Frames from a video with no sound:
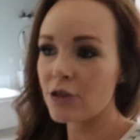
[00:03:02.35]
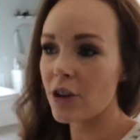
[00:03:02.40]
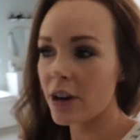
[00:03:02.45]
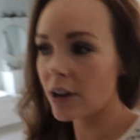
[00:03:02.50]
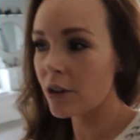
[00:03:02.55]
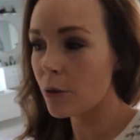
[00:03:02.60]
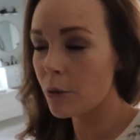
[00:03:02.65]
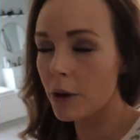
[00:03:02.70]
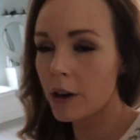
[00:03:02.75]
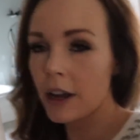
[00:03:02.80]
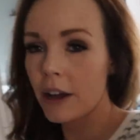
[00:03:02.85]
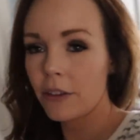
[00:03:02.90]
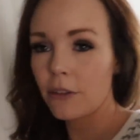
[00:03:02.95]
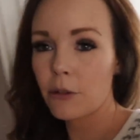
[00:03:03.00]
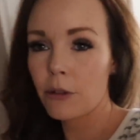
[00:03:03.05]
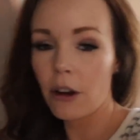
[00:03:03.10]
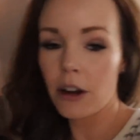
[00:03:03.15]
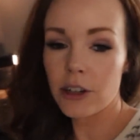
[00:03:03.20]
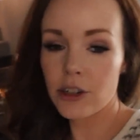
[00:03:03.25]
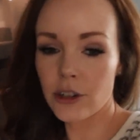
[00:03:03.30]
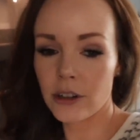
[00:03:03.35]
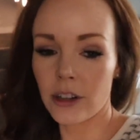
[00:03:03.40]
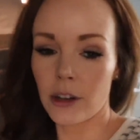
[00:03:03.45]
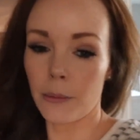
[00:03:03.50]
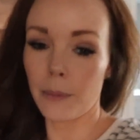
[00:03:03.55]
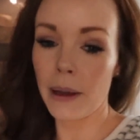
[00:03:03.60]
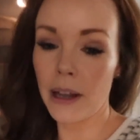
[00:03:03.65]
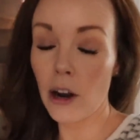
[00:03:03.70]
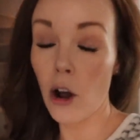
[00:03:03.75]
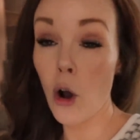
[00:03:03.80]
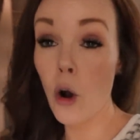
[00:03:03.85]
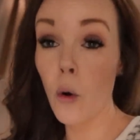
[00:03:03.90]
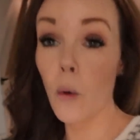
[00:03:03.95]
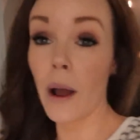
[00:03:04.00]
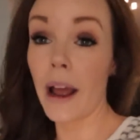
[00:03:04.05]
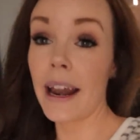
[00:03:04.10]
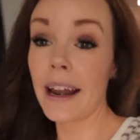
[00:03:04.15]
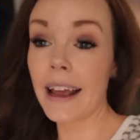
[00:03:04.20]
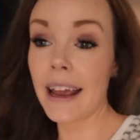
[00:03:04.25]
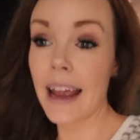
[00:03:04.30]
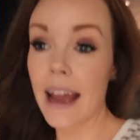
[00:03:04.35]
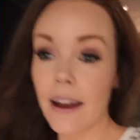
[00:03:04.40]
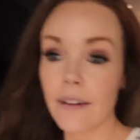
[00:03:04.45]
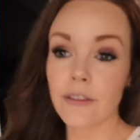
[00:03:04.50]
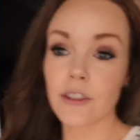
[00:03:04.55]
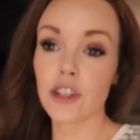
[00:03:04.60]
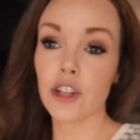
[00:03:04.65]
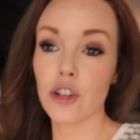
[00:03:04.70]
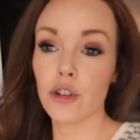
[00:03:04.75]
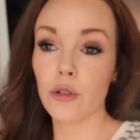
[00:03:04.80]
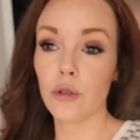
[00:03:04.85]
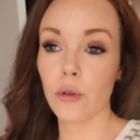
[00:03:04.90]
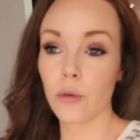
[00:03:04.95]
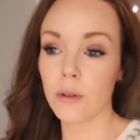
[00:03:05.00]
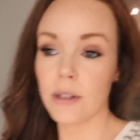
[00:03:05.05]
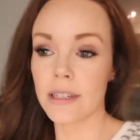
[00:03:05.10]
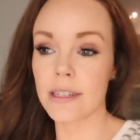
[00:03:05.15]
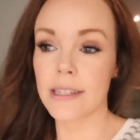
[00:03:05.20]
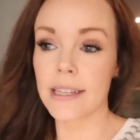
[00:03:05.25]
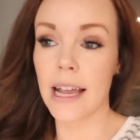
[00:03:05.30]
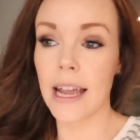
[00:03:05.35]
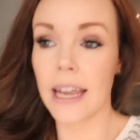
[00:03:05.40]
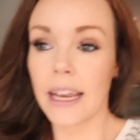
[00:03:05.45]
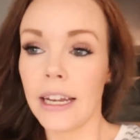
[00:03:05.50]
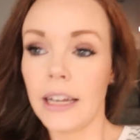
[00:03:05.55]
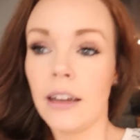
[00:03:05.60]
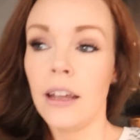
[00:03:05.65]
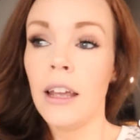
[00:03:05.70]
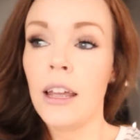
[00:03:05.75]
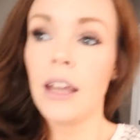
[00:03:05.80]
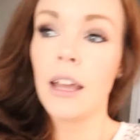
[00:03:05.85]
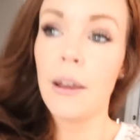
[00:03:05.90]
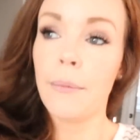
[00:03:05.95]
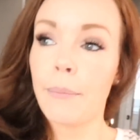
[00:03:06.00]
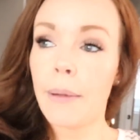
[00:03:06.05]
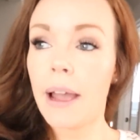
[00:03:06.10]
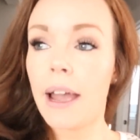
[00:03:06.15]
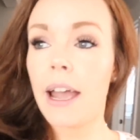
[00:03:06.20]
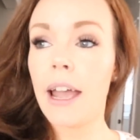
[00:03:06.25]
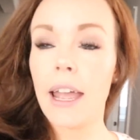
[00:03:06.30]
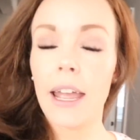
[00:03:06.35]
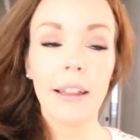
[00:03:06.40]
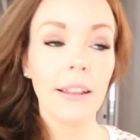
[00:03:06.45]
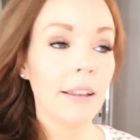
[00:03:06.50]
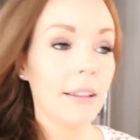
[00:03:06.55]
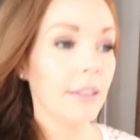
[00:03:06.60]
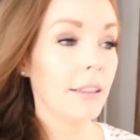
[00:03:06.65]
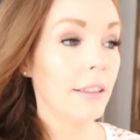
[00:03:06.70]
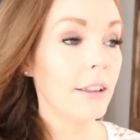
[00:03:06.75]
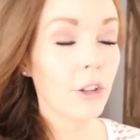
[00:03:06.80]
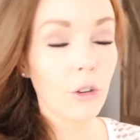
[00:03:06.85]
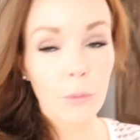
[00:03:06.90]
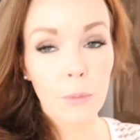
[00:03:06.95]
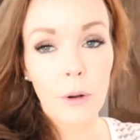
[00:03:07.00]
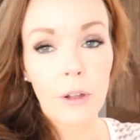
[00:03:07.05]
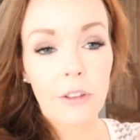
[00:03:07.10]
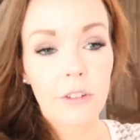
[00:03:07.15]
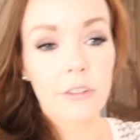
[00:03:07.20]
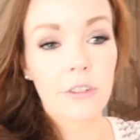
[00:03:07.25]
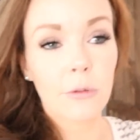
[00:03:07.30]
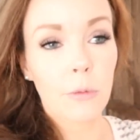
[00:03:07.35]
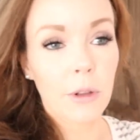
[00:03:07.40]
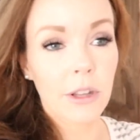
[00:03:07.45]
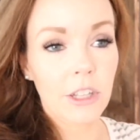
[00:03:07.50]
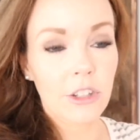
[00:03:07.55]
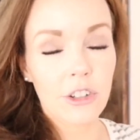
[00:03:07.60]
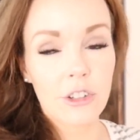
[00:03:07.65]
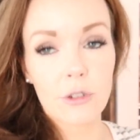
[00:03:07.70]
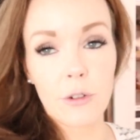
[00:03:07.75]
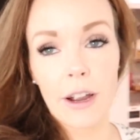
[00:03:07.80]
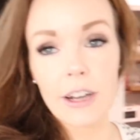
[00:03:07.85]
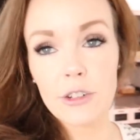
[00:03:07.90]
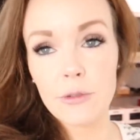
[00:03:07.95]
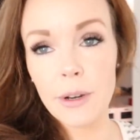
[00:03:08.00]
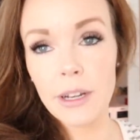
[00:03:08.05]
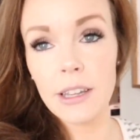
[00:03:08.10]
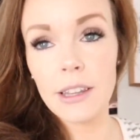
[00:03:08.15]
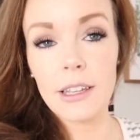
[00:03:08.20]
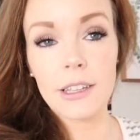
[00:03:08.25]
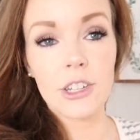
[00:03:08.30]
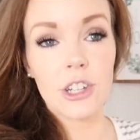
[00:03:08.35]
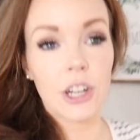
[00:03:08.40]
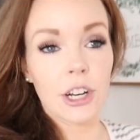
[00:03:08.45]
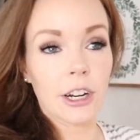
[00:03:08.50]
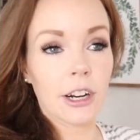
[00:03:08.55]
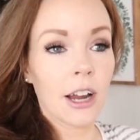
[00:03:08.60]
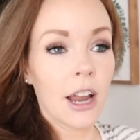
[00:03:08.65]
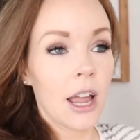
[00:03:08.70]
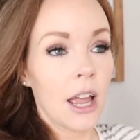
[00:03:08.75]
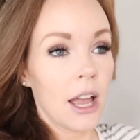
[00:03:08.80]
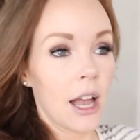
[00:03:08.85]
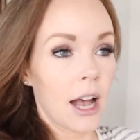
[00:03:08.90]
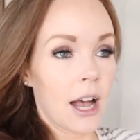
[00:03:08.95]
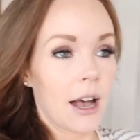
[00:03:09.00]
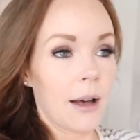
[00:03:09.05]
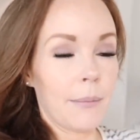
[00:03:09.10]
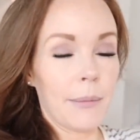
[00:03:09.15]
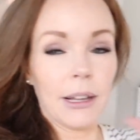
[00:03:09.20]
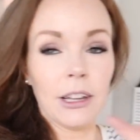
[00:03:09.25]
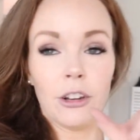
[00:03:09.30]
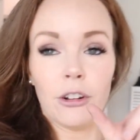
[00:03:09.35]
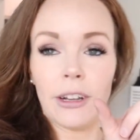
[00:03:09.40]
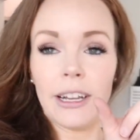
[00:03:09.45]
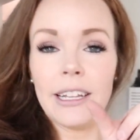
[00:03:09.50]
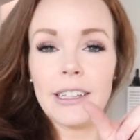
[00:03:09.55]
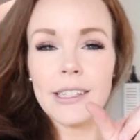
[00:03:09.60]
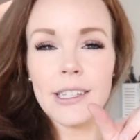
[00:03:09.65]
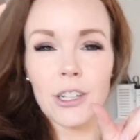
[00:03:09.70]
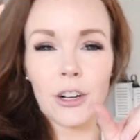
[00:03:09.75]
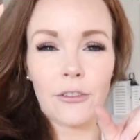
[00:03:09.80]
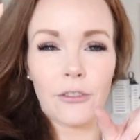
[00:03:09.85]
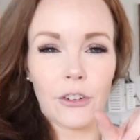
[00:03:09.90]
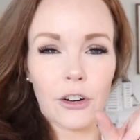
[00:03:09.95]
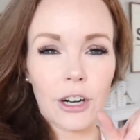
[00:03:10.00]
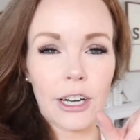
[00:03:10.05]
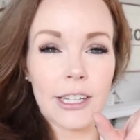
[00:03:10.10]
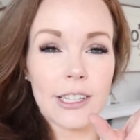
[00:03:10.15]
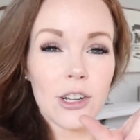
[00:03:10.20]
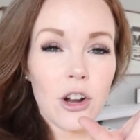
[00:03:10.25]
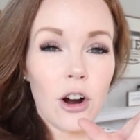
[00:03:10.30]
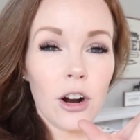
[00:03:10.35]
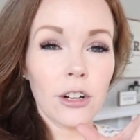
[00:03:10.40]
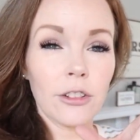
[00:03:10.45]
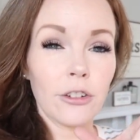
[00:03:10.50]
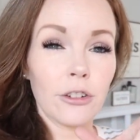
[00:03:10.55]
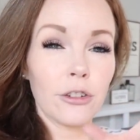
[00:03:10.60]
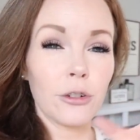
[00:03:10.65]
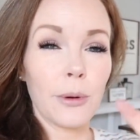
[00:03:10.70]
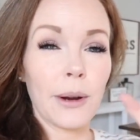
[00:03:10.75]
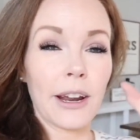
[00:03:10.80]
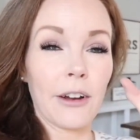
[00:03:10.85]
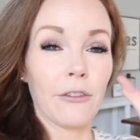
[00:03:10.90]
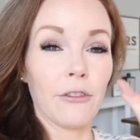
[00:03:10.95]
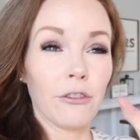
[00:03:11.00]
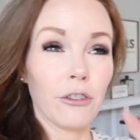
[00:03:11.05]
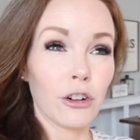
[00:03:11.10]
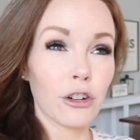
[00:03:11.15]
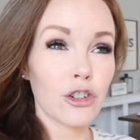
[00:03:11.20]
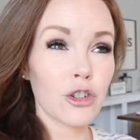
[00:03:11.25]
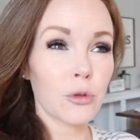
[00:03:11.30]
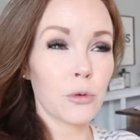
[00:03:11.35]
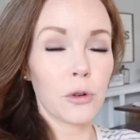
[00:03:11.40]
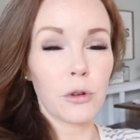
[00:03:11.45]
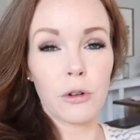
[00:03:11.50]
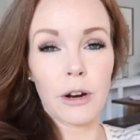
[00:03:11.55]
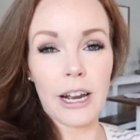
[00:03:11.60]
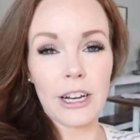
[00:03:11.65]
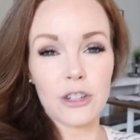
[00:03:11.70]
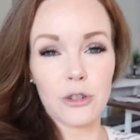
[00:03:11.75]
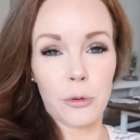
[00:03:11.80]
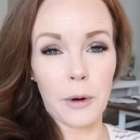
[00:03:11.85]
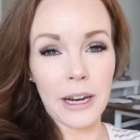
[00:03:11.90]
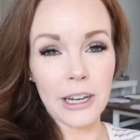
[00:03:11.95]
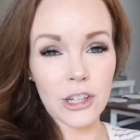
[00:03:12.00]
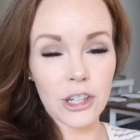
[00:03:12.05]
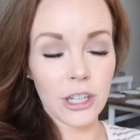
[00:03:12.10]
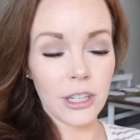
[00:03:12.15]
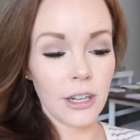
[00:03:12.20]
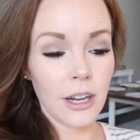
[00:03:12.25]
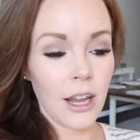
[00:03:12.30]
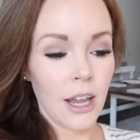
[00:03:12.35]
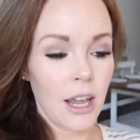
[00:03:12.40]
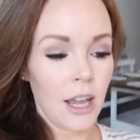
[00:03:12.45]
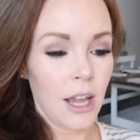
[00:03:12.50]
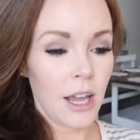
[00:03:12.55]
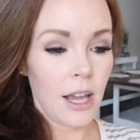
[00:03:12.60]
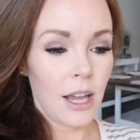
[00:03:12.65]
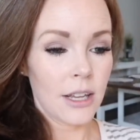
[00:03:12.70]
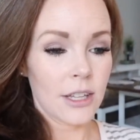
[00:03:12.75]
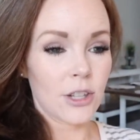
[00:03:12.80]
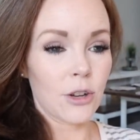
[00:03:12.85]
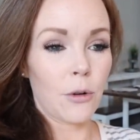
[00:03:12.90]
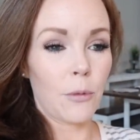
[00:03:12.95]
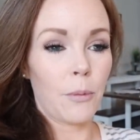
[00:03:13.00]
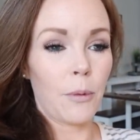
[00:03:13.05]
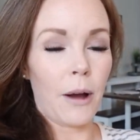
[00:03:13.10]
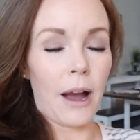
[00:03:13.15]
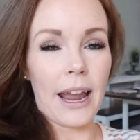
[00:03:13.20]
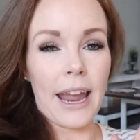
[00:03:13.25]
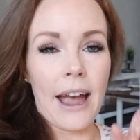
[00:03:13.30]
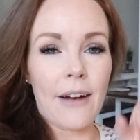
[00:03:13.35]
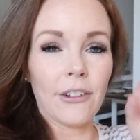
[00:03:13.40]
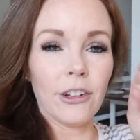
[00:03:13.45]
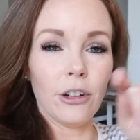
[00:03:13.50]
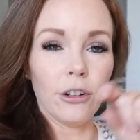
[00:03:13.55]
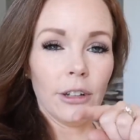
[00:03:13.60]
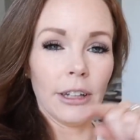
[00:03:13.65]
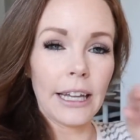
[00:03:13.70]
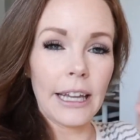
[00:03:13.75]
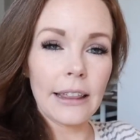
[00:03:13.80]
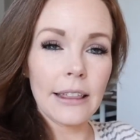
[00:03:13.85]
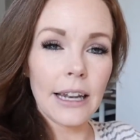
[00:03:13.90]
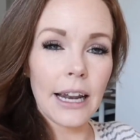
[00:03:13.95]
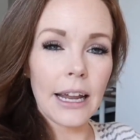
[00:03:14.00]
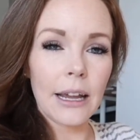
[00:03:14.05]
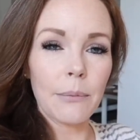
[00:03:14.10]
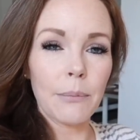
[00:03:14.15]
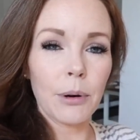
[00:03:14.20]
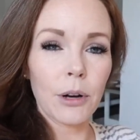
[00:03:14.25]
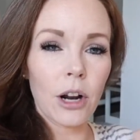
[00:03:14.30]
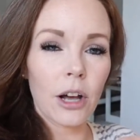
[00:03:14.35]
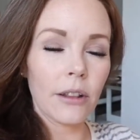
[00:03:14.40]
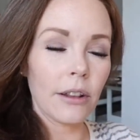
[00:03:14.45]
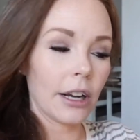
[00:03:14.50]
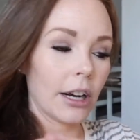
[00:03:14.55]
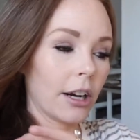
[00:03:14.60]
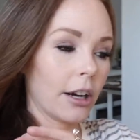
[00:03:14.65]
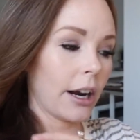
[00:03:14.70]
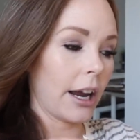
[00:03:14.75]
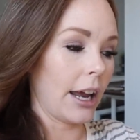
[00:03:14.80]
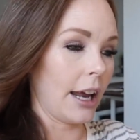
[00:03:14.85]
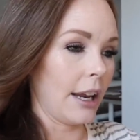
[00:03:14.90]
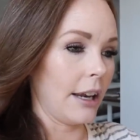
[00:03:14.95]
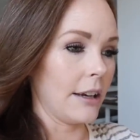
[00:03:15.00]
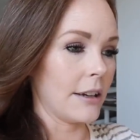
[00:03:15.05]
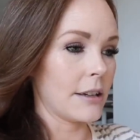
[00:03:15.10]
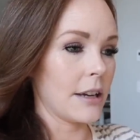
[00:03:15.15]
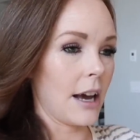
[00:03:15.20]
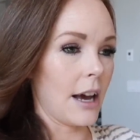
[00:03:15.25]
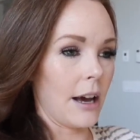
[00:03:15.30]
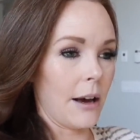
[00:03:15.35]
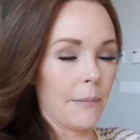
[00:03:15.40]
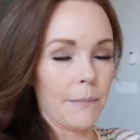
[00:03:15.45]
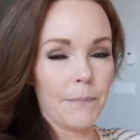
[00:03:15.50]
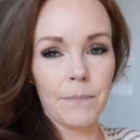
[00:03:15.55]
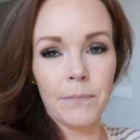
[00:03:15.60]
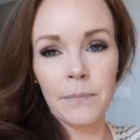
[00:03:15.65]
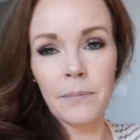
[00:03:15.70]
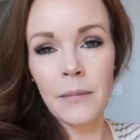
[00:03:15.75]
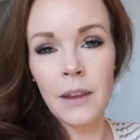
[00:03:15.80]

Try trying to go work out in the garage a little bit. Oh, and I have to design my little brother, the one that just graduated this year, um, a little insert for his card. They're doing a virtual graduation. So I have a little link that I can put on there and um,